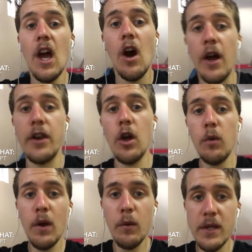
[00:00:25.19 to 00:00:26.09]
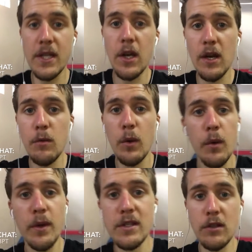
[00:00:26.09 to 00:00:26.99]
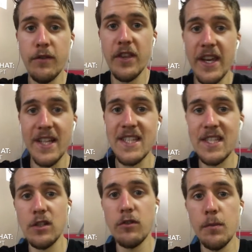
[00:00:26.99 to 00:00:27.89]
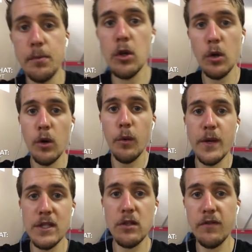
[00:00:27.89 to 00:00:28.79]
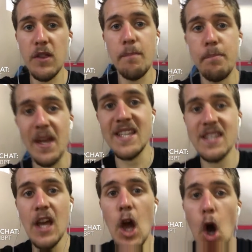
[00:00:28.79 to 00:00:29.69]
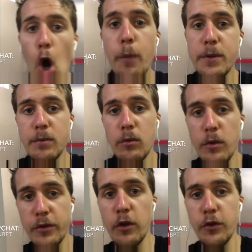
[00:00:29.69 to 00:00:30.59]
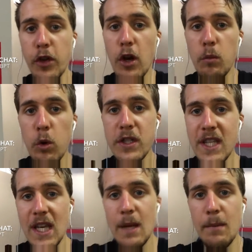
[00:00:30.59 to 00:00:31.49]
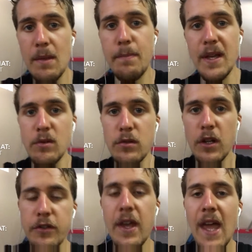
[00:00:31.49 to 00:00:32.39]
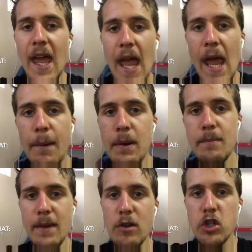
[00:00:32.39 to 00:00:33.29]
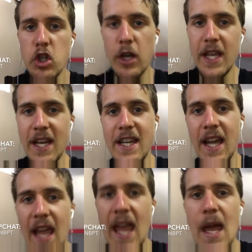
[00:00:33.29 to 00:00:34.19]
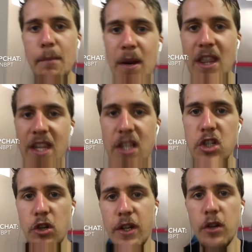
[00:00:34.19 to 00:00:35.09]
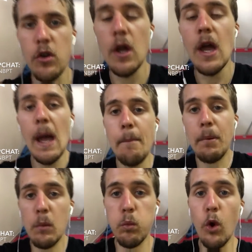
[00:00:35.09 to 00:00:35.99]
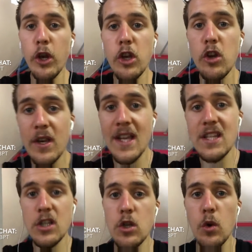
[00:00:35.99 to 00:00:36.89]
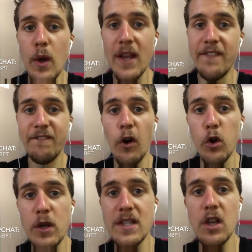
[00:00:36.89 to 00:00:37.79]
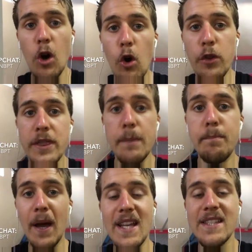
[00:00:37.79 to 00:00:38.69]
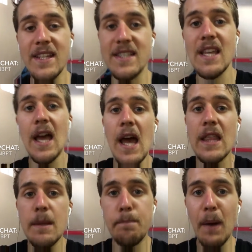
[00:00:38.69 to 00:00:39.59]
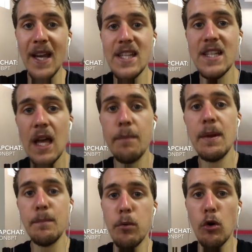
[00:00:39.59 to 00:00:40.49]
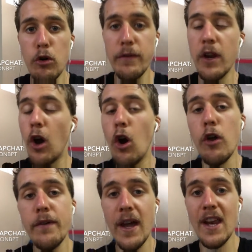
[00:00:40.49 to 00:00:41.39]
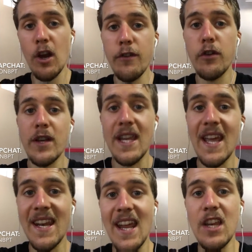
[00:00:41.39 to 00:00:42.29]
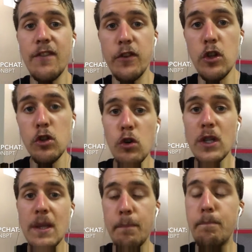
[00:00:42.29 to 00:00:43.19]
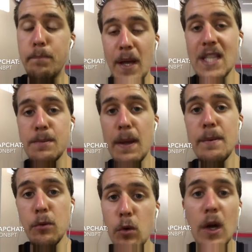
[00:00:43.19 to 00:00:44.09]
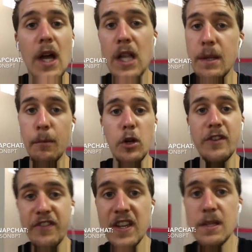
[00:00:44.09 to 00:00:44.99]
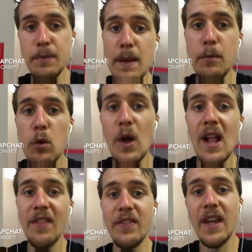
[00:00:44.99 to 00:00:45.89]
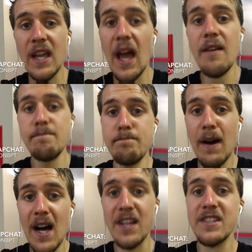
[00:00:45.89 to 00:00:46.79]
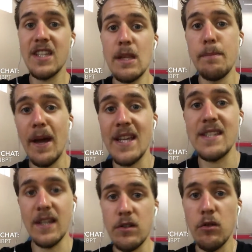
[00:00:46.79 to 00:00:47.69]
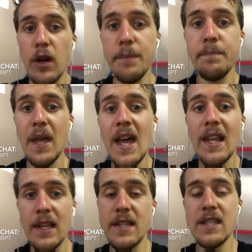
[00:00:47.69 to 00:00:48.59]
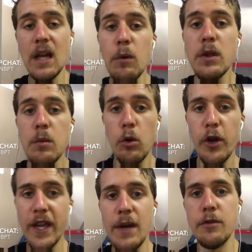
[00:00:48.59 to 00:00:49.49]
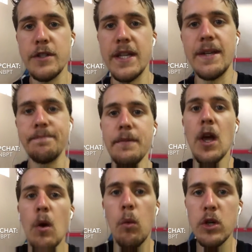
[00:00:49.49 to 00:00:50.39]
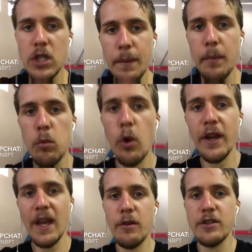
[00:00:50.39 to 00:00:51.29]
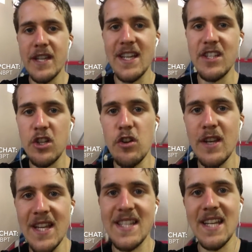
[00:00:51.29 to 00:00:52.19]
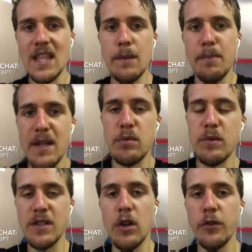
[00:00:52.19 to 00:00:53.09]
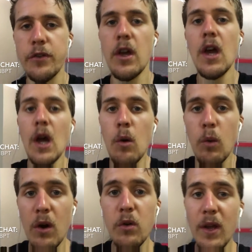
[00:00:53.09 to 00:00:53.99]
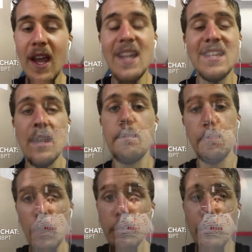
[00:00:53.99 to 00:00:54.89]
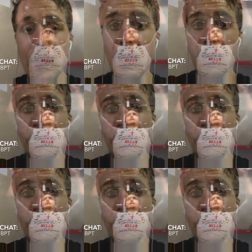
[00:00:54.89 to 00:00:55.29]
I know we always hear, we're always looking for the next silver bullet, we're always looking for the best optimal results. You know, what's going to give me the best results? How many meals should I eat a day? How many things should I do? But what you need to do is focus on the basics. The basics have been proven over and over again, and if you look at the best people, the most fittest people, they have mastered the basics, right? Let's start with the workout routine. What type of workout routine do you need to get the best results? Well, it's probably going